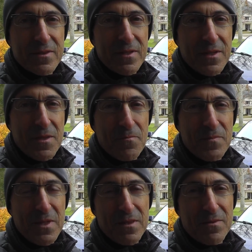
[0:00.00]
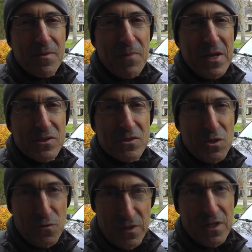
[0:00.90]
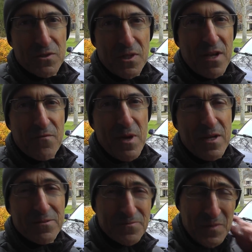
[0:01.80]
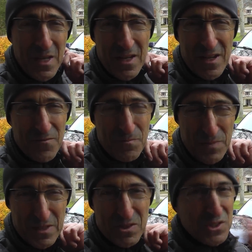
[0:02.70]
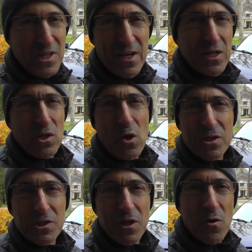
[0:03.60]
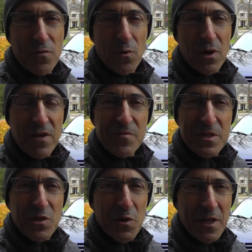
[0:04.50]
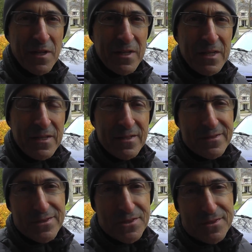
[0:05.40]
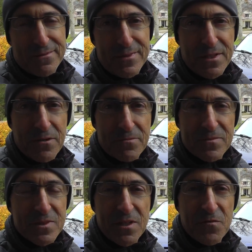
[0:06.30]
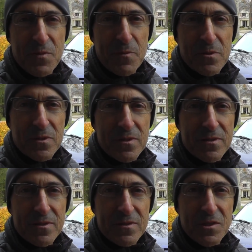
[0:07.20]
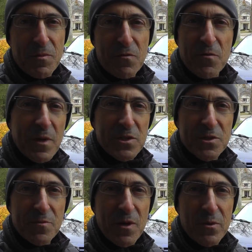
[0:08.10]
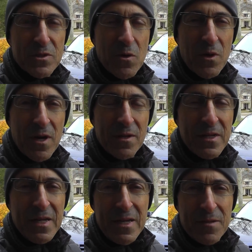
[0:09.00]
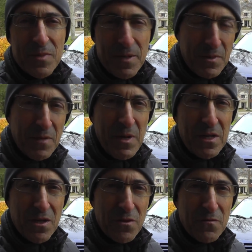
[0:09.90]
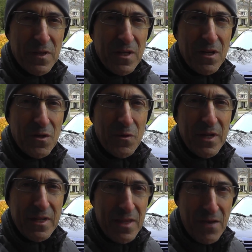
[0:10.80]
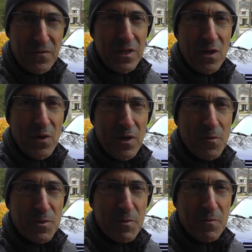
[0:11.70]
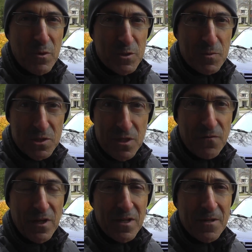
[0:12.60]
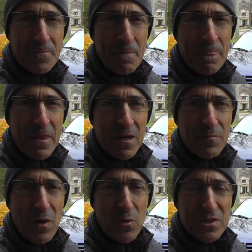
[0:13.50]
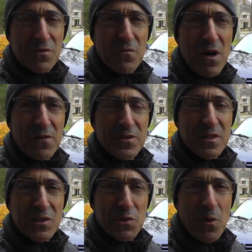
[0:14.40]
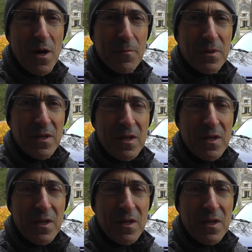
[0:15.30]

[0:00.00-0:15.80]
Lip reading: in the past 2 videos that I've made, I've been just kind of glossing over what I've been doing, just, to give people some information about what's going on. But I'm going to make another video, and in that video I hope to be more specific about what's involved in this swap